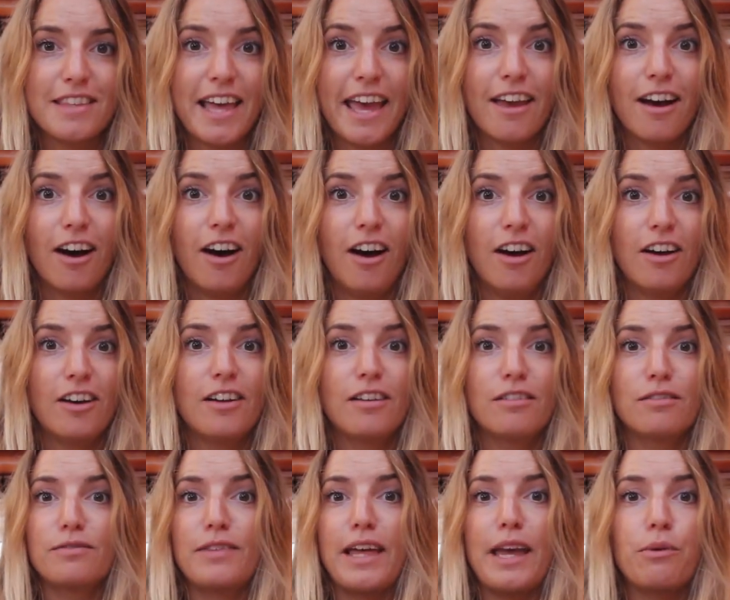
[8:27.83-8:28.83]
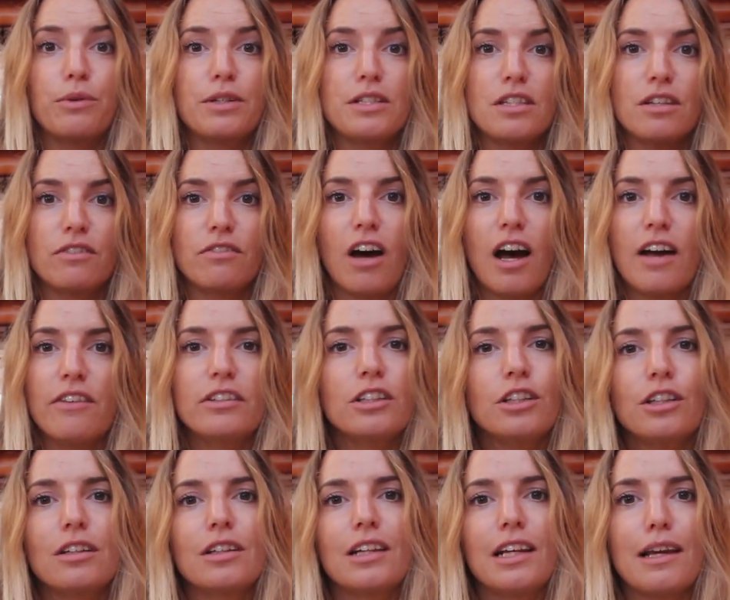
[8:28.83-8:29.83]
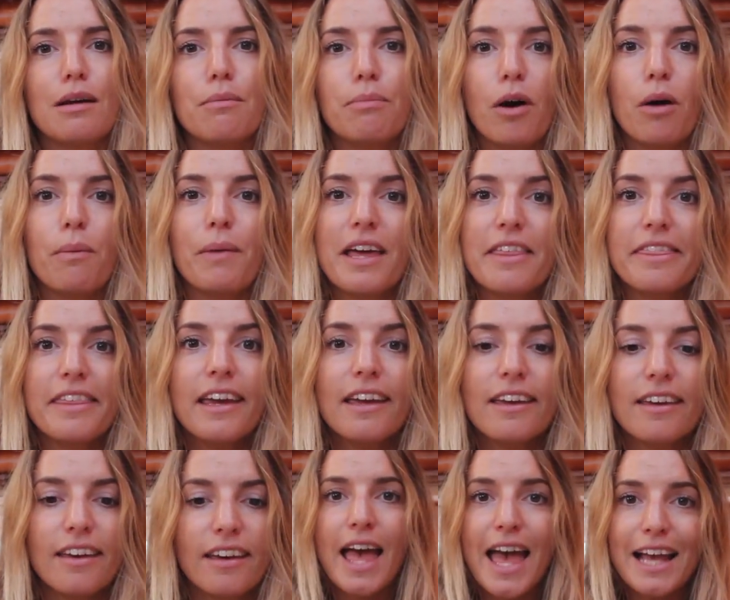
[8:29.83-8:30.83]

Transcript: They are they would survive a nuclear bomb, I think.